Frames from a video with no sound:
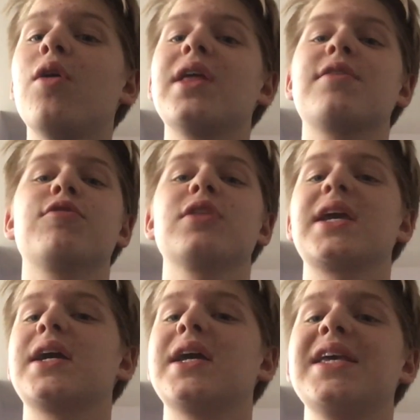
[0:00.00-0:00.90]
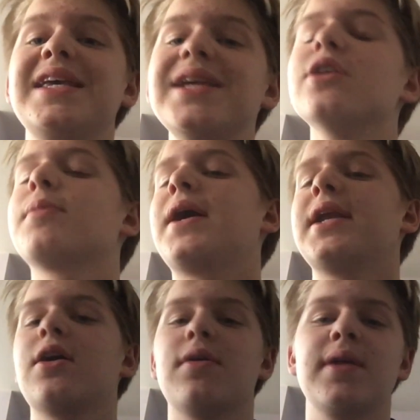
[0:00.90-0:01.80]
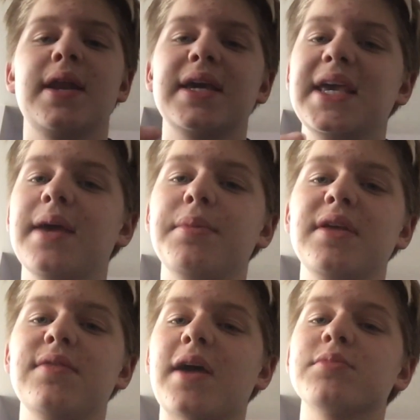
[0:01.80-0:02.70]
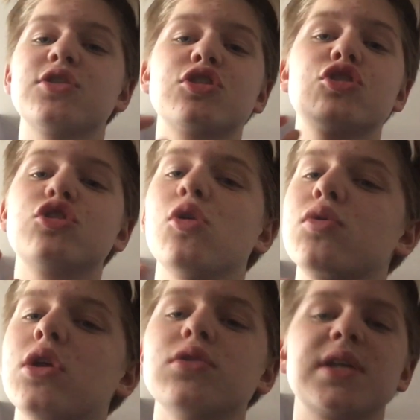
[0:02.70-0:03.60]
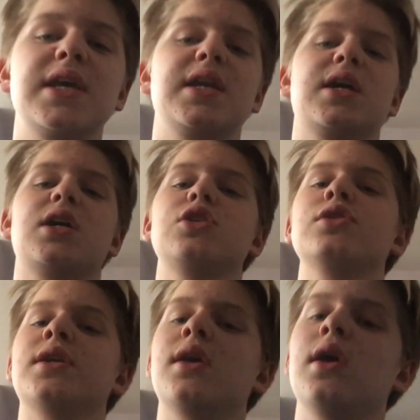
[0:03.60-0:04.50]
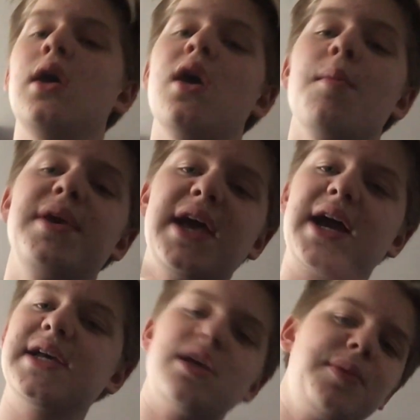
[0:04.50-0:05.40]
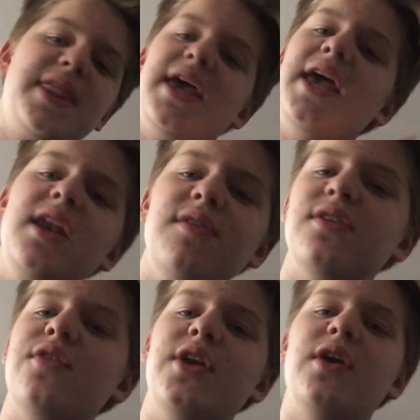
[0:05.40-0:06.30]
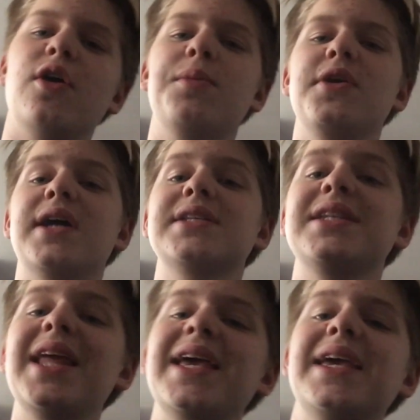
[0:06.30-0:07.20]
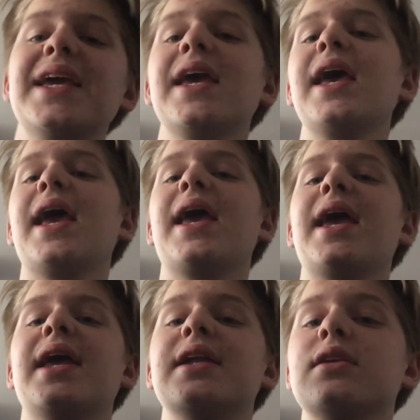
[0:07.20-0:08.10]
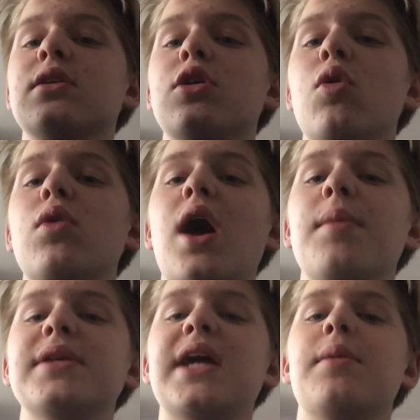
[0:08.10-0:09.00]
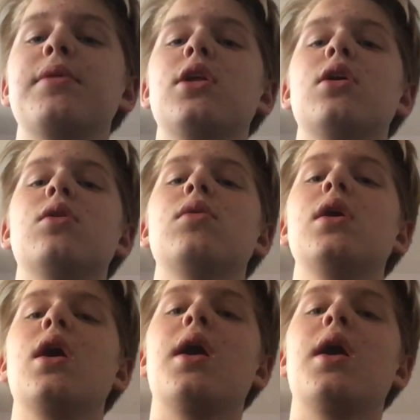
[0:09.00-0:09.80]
Like, for, like, a year by now. And I can't believe it. I'm so close to hitting 100. But, yeah, guys, that'll be the end of this video. I hope you guys like it. And go comment down below.